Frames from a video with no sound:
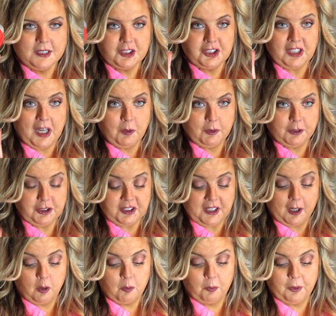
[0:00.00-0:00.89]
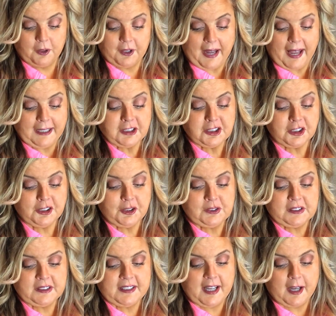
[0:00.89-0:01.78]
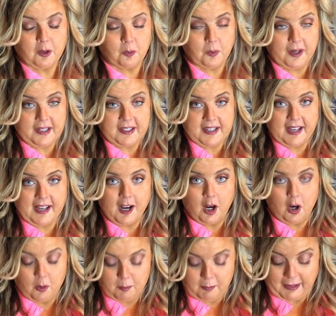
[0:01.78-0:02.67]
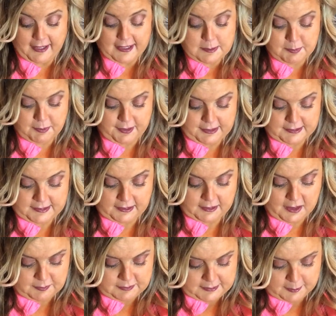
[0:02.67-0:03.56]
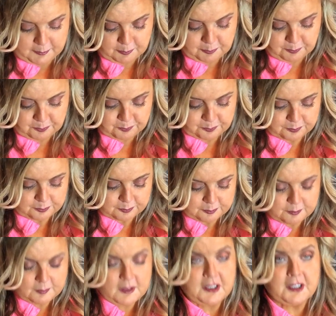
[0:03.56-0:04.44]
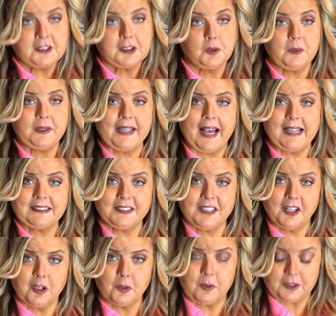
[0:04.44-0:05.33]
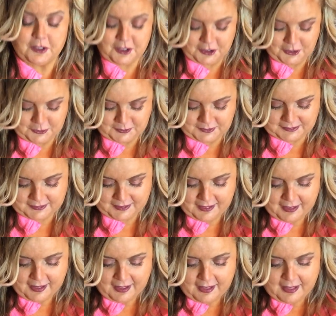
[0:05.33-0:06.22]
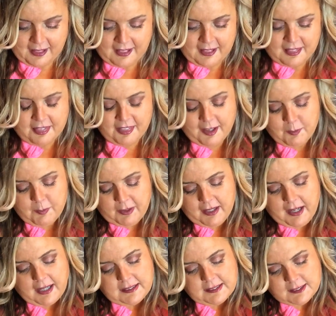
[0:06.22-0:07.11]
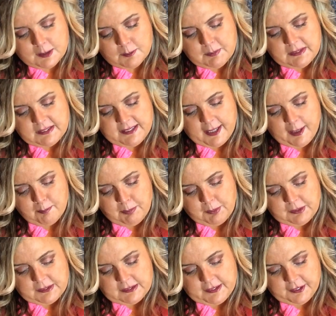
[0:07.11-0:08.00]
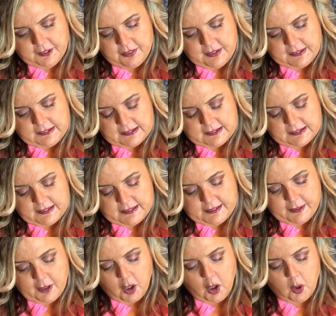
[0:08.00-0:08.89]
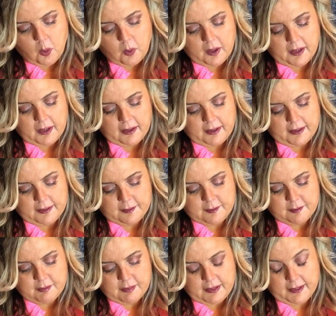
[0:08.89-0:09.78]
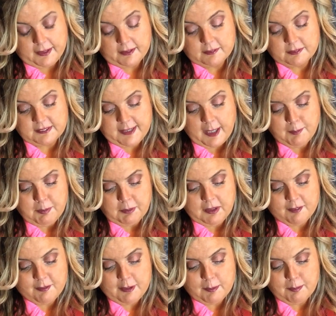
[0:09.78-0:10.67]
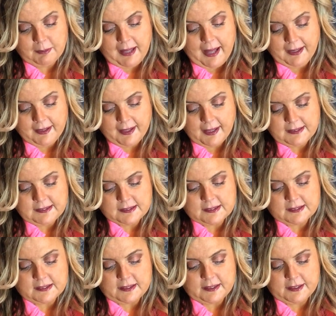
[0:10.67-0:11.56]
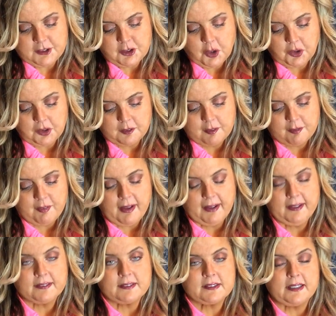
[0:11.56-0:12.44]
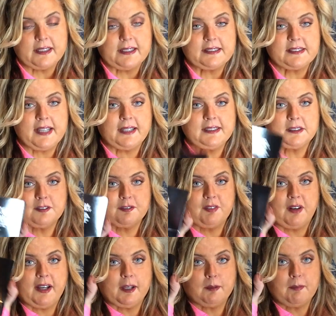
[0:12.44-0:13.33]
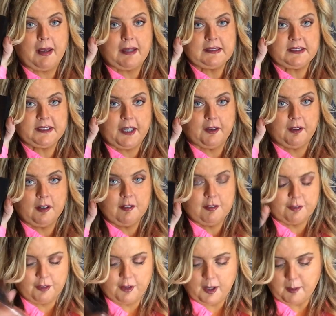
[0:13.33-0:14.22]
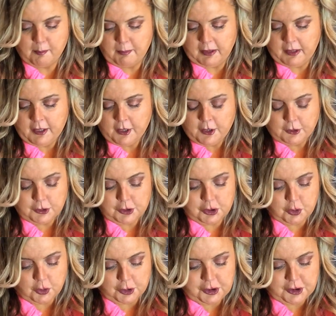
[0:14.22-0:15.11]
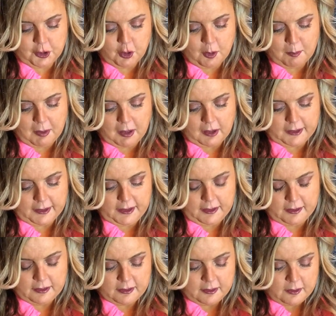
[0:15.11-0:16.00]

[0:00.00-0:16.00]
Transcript: Shower Gel. We're actually using that right now. My husband is, he loves it. So he has another one to use. Then we got some samples here. This is the, oh, uh, an, a sample of the Black Ecstasy Total Effect Intensifying Mascara from Giorgio Armani.